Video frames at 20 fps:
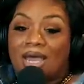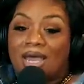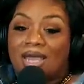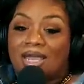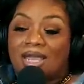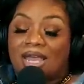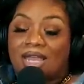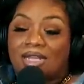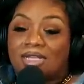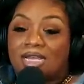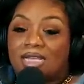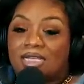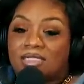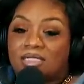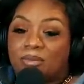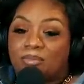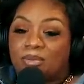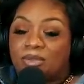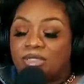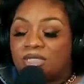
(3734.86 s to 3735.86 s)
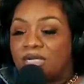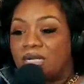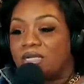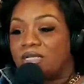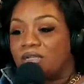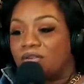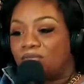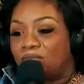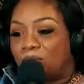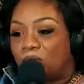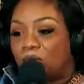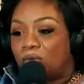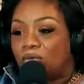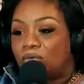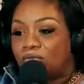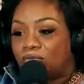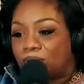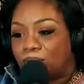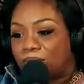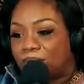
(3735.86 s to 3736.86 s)
I it's a protective
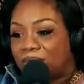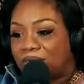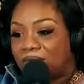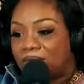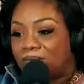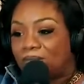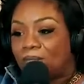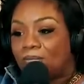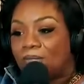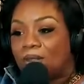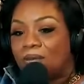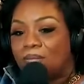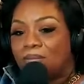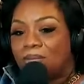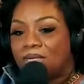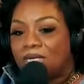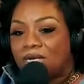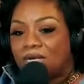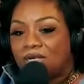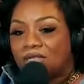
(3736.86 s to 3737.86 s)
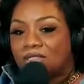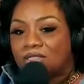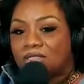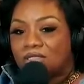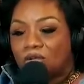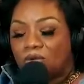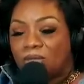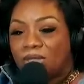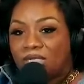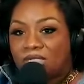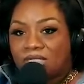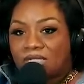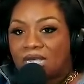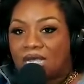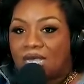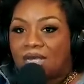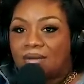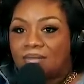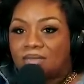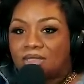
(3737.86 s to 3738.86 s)
mode for me. Sure, sure. Because so many
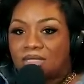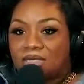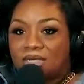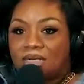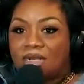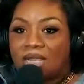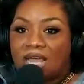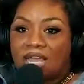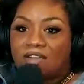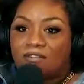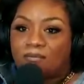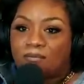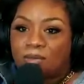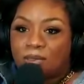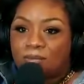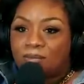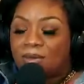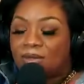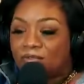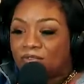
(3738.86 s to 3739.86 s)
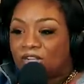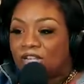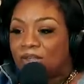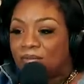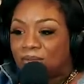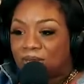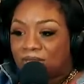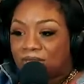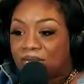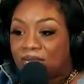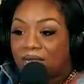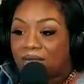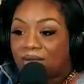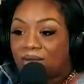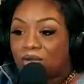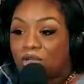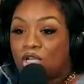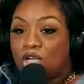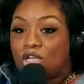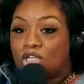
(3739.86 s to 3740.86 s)
times in life people have let me
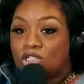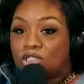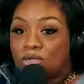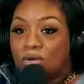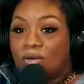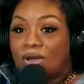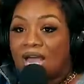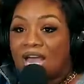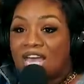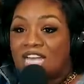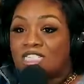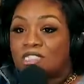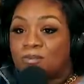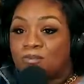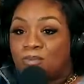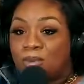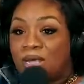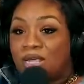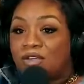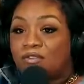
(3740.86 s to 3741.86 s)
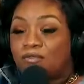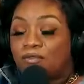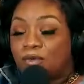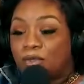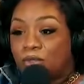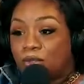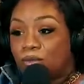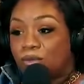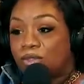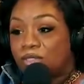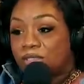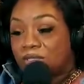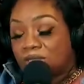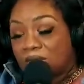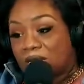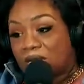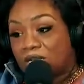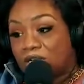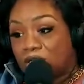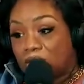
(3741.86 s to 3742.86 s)
down. So I expect for you to
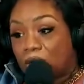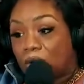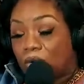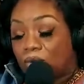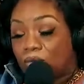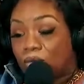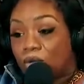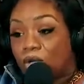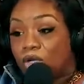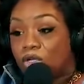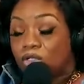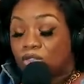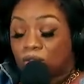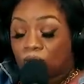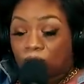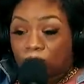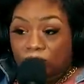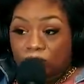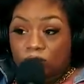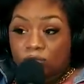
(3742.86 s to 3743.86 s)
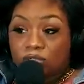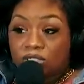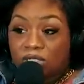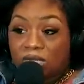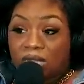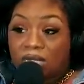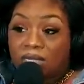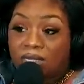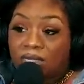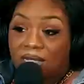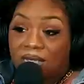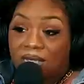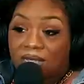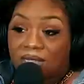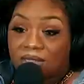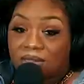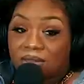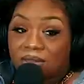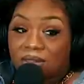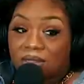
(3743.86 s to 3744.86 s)
say no. So when you say
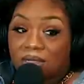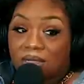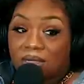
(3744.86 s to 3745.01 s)
yes,